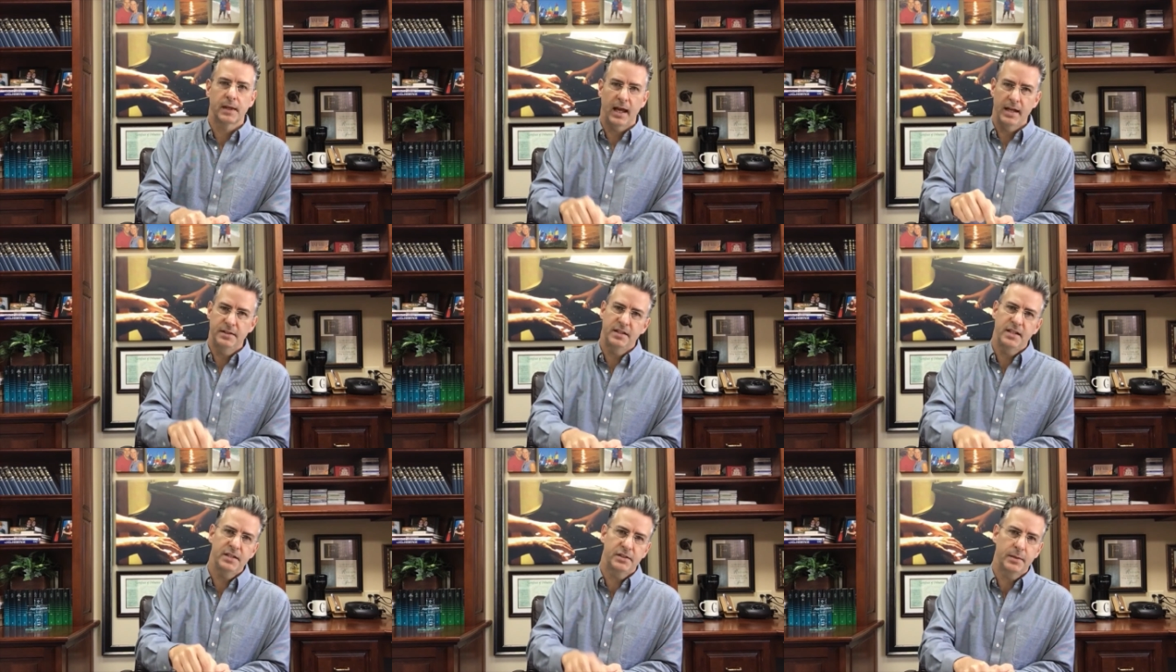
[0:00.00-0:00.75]
and
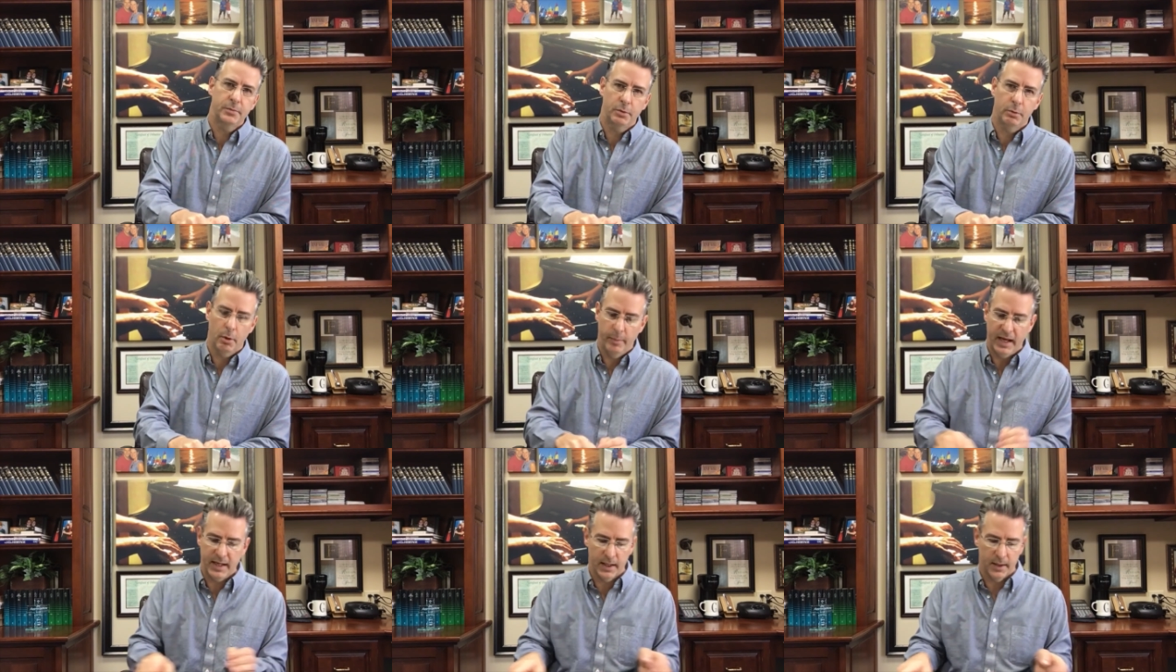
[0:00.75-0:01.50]
teach them to
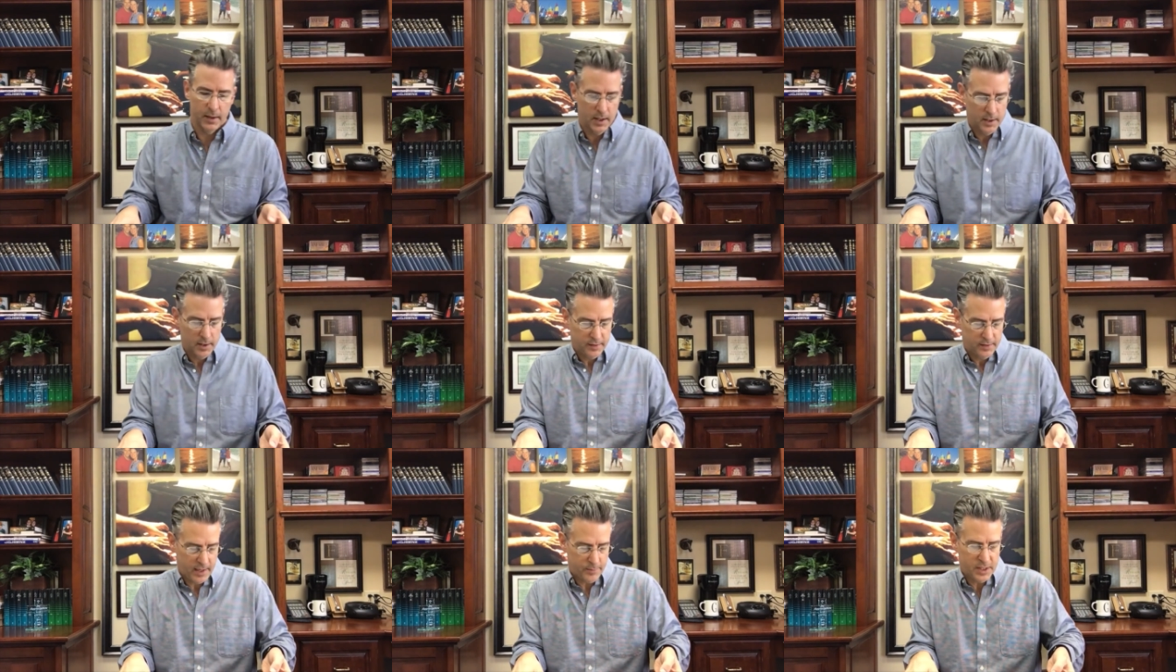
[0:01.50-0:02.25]
obey it.
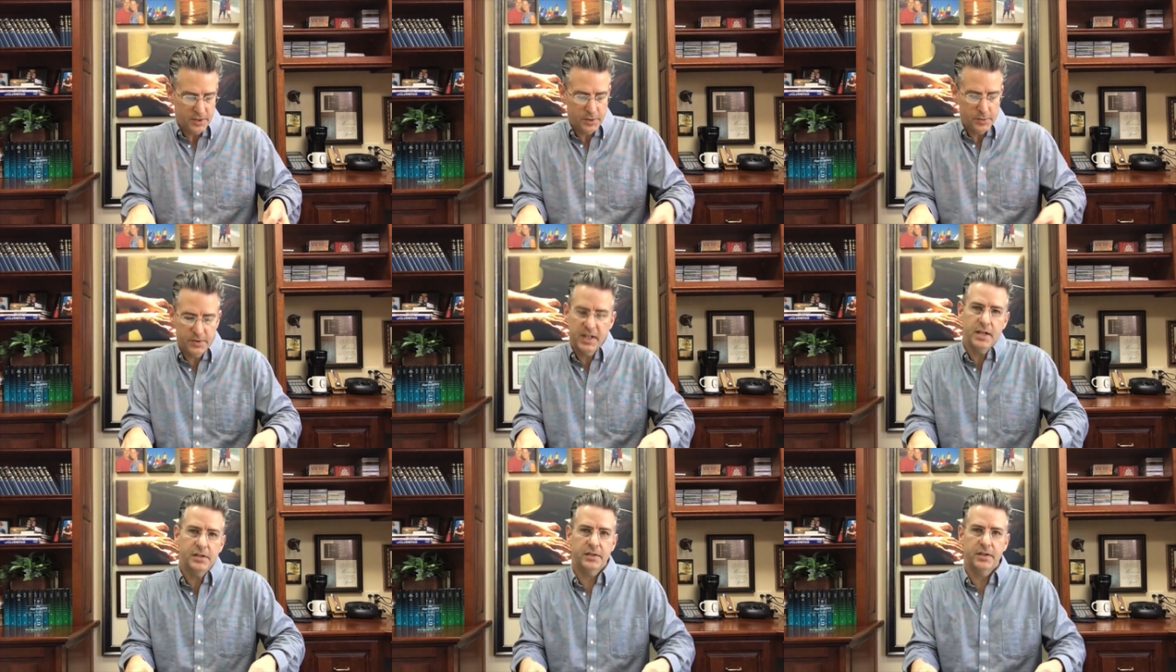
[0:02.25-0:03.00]
That means you
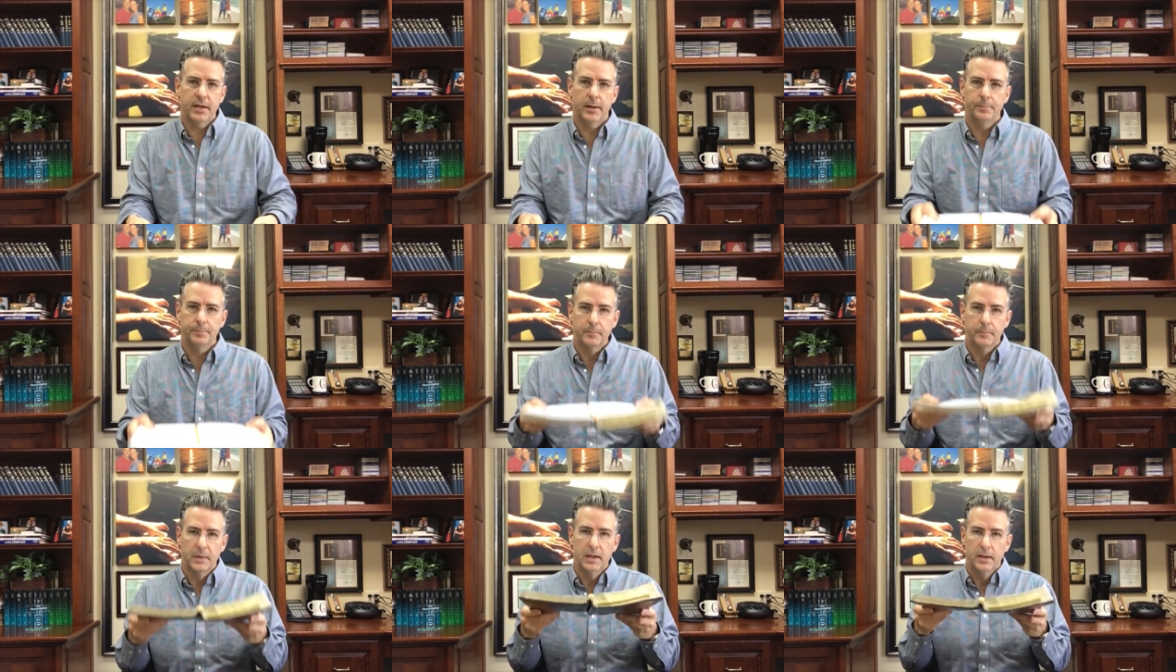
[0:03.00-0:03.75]
teach them
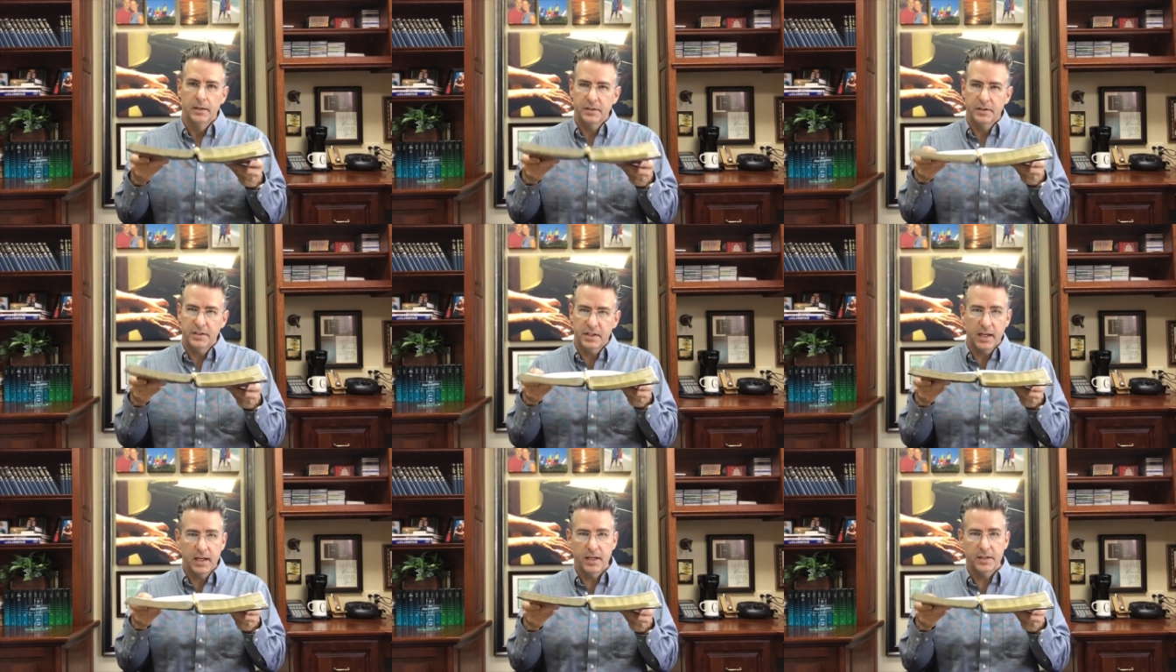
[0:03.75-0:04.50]
to
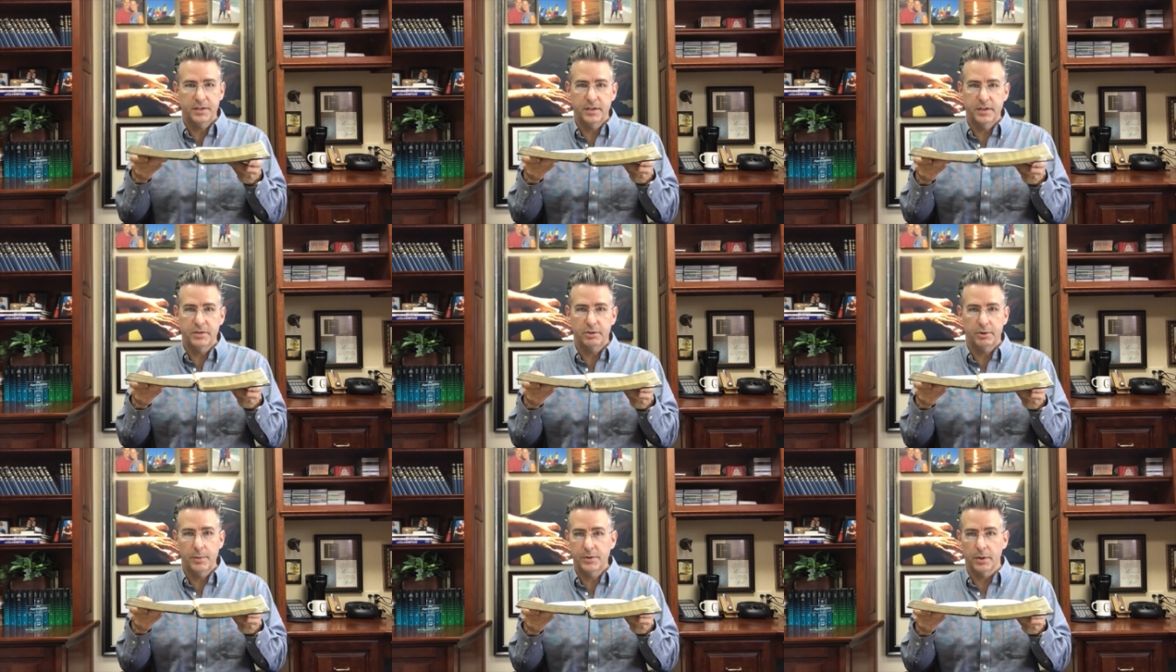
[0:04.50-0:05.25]
say yes to this
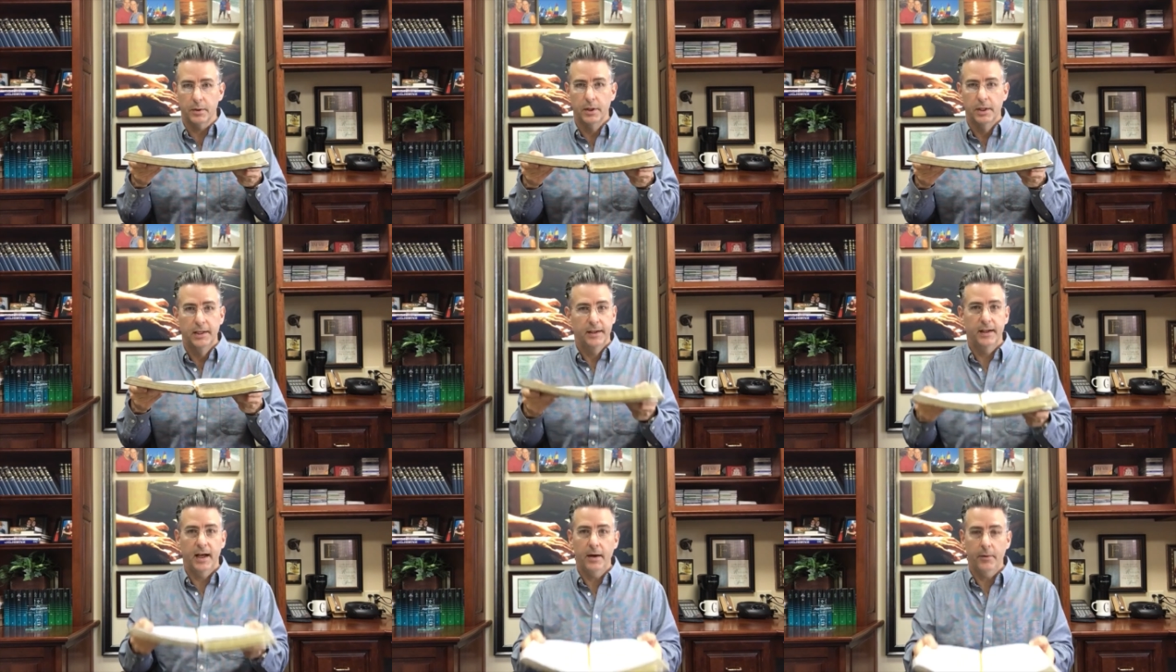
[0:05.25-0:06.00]
scripture.
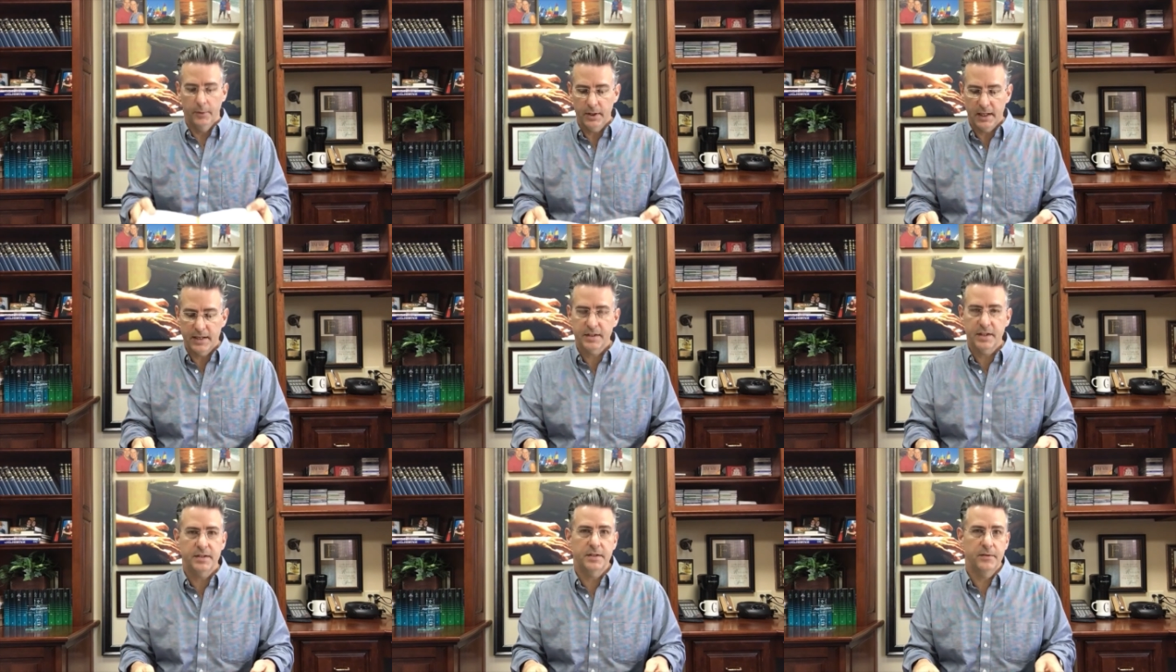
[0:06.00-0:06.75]
Now, I realize
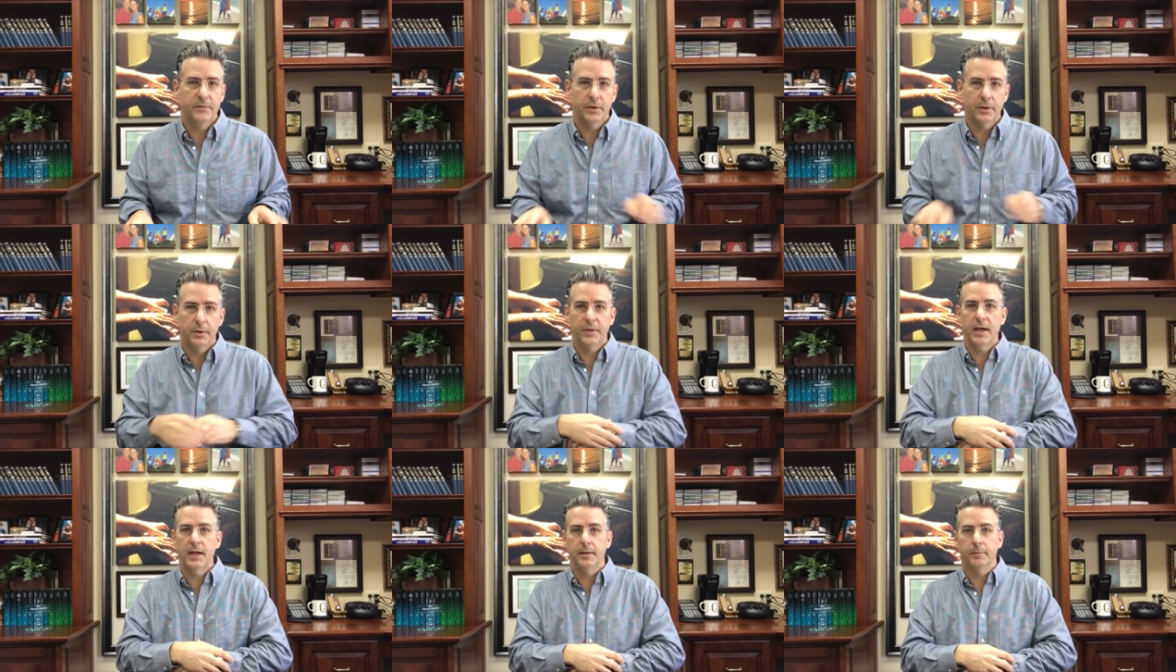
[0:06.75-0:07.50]
that's a difficult
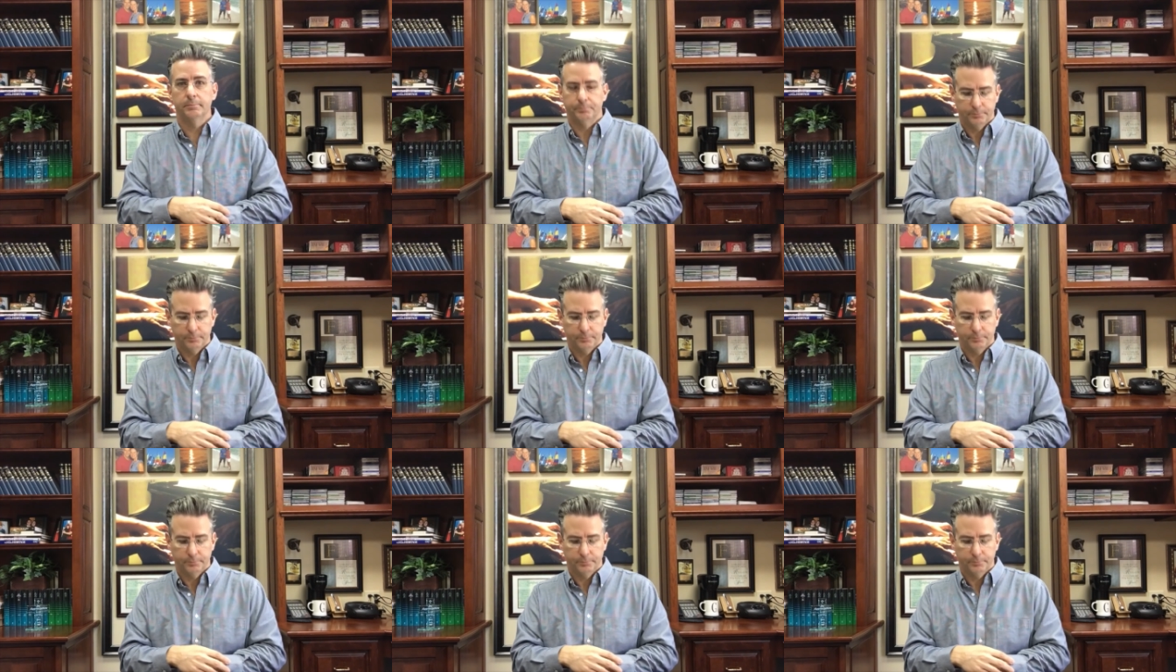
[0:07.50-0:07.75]
thing.